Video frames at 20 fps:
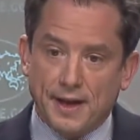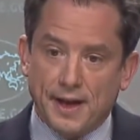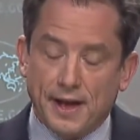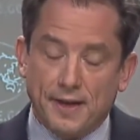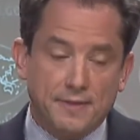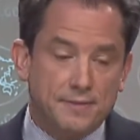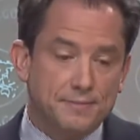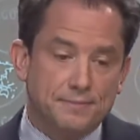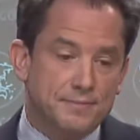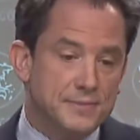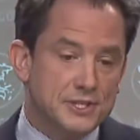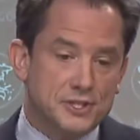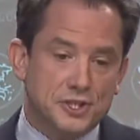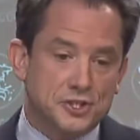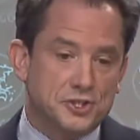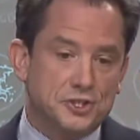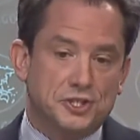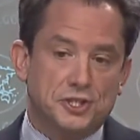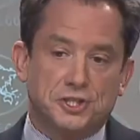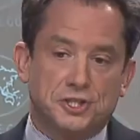and this
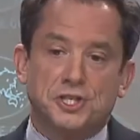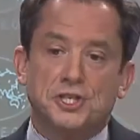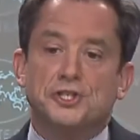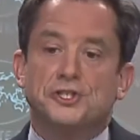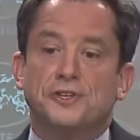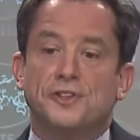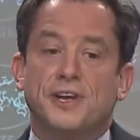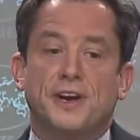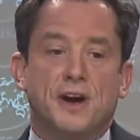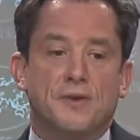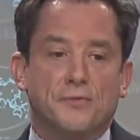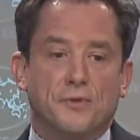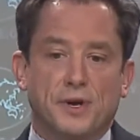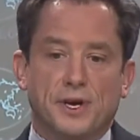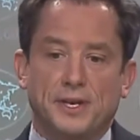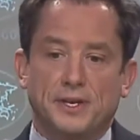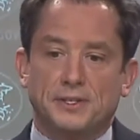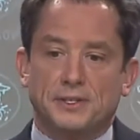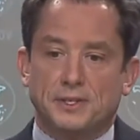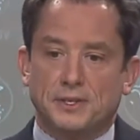is a decision that
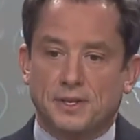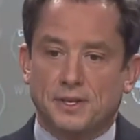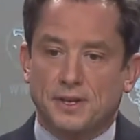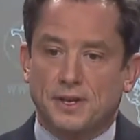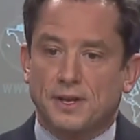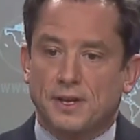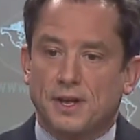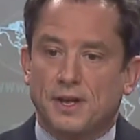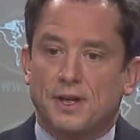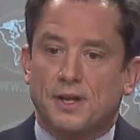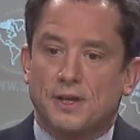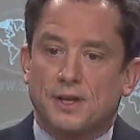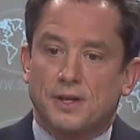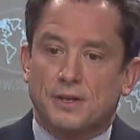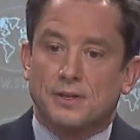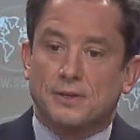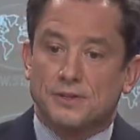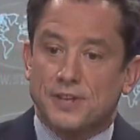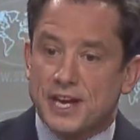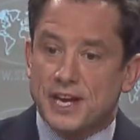every
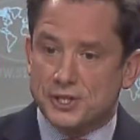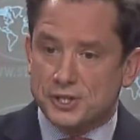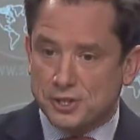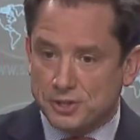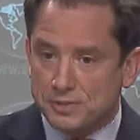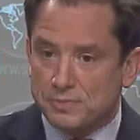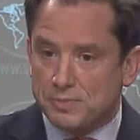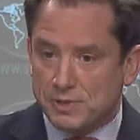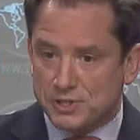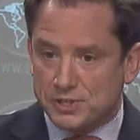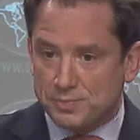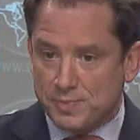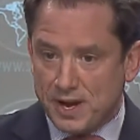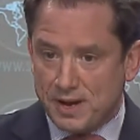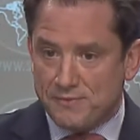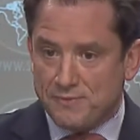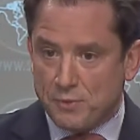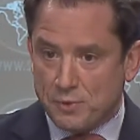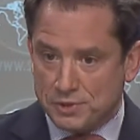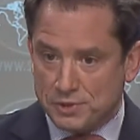nation must
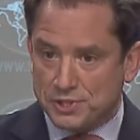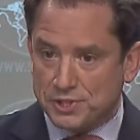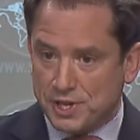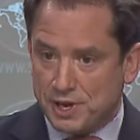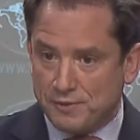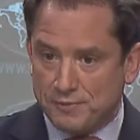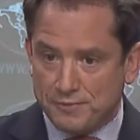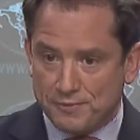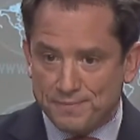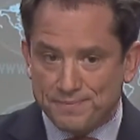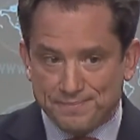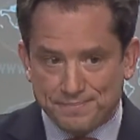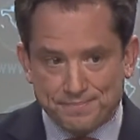make for itself.